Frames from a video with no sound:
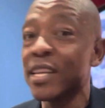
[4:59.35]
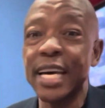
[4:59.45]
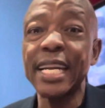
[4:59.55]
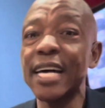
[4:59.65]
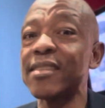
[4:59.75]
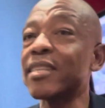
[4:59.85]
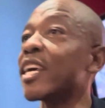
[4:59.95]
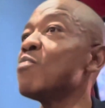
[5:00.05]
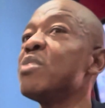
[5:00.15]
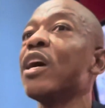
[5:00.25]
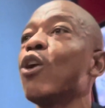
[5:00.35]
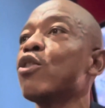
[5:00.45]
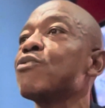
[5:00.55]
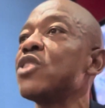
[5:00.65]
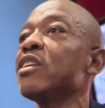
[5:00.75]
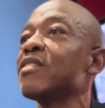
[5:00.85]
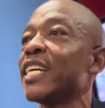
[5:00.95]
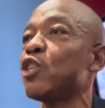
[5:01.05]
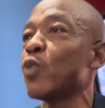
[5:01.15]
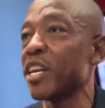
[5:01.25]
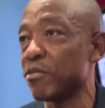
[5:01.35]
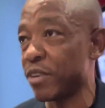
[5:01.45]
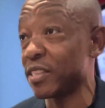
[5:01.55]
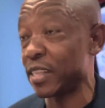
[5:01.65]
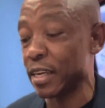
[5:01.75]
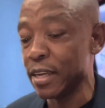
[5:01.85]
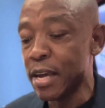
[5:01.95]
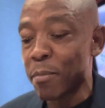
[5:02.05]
That asset can be a lot of things that you are investing.